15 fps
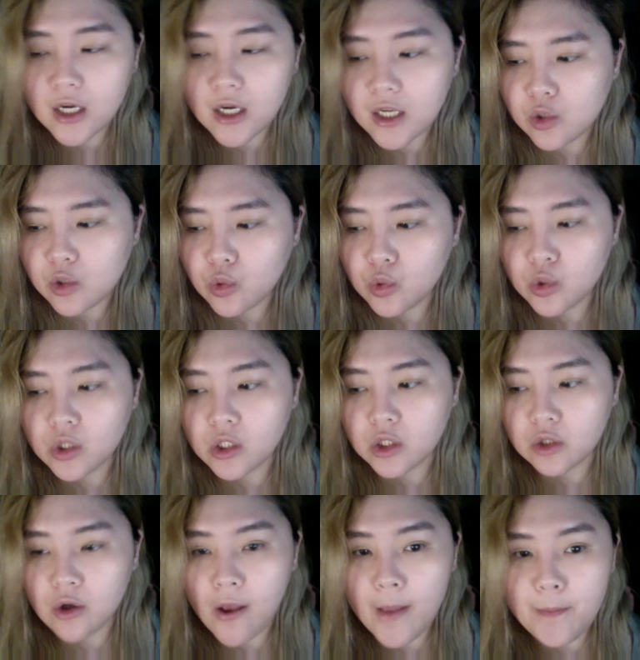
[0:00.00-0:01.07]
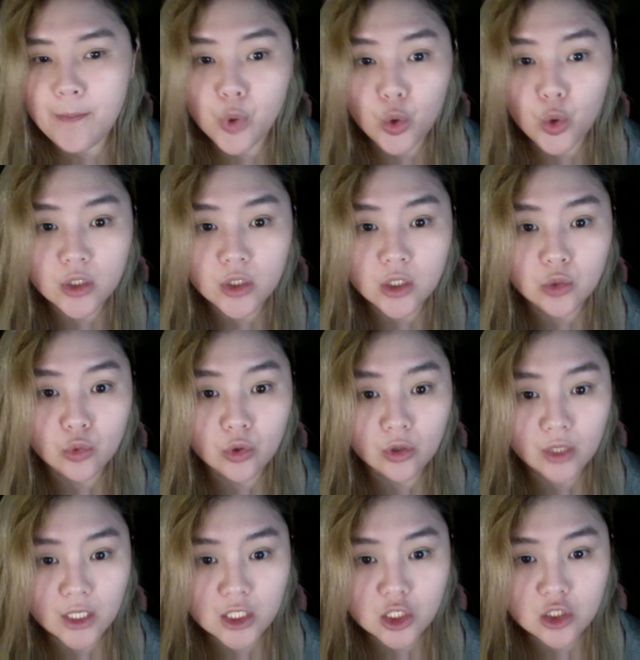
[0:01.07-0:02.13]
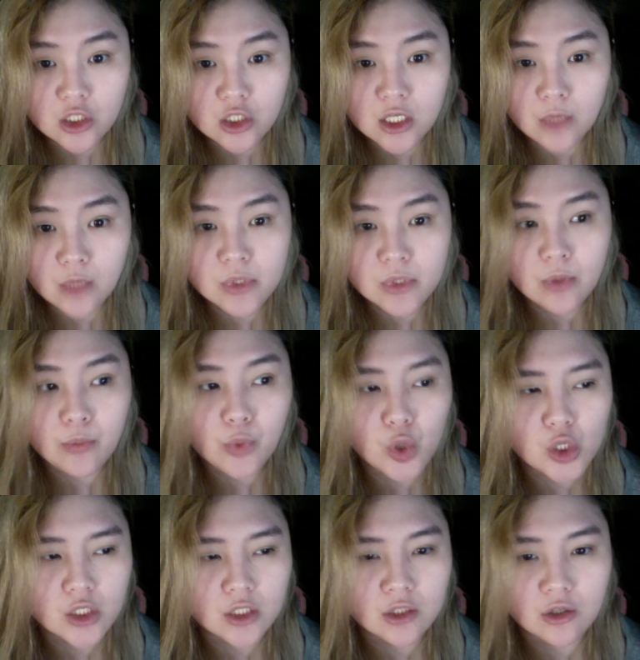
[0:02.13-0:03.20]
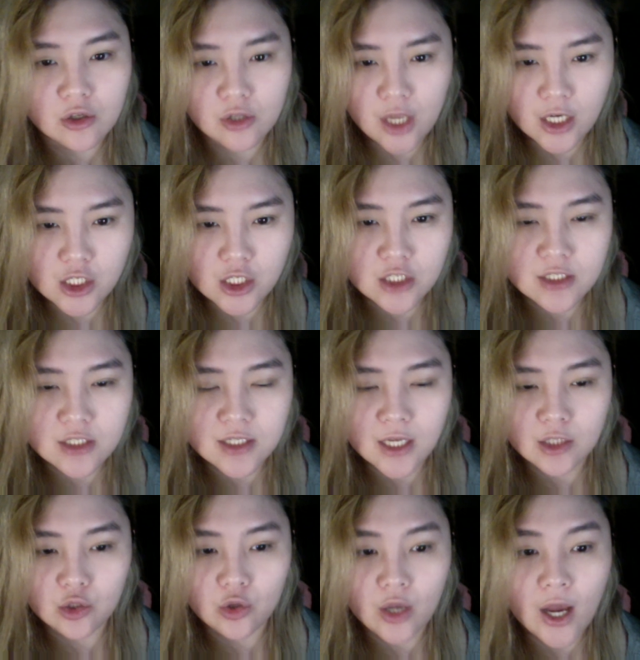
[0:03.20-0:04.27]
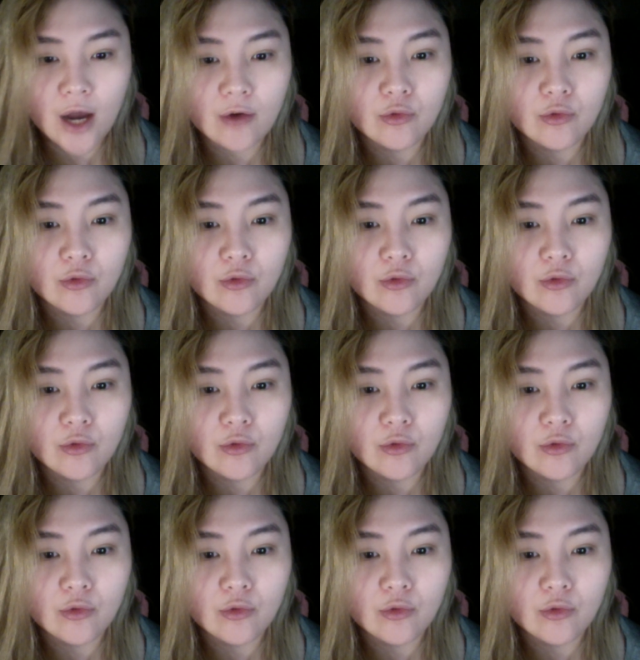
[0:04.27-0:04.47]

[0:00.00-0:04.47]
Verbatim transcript: or important relationships, important connections that you have